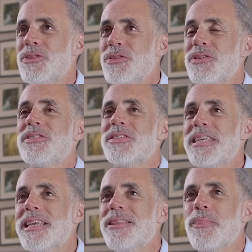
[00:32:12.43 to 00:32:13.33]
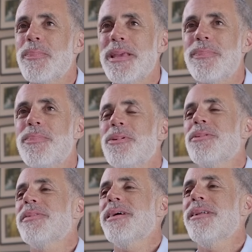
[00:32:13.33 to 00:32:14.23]
to see the
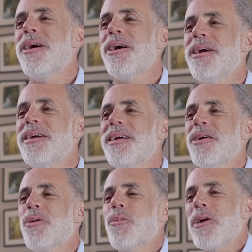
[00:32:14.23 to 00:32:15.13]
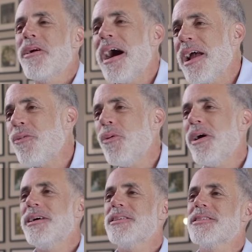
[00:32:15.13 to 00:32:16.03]
people that are where I
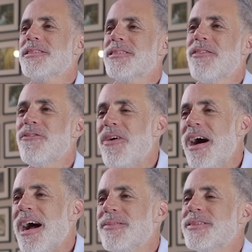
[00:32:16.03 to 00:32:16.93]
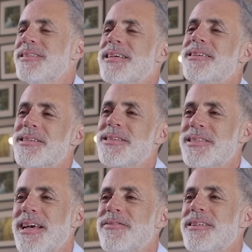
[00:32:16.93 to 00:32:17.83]
was 5, 6,
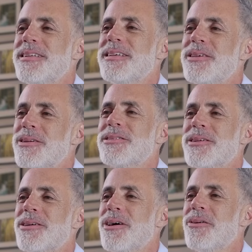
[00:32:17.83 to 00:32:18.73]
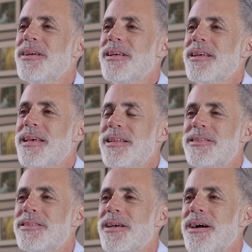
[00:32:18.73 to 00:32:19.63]
7 years ago.
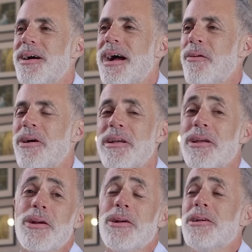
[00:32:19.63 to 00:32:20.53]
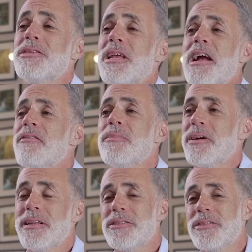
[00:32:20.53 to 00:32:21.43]
I want to encourage
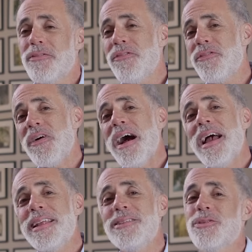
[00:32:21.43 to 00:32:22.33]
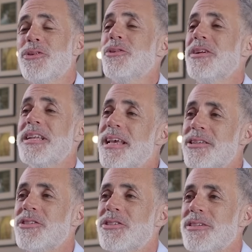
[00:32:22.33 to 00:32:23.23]
everybody to find your
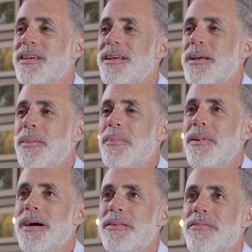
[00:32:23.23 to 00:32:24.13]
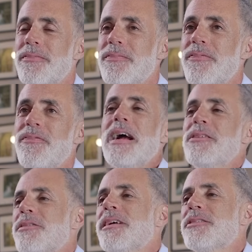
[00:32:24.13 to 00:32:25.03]
niche, but find
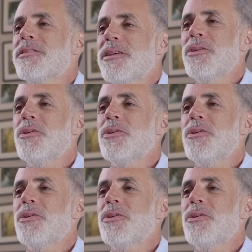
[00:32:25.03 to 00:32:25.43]
your niche the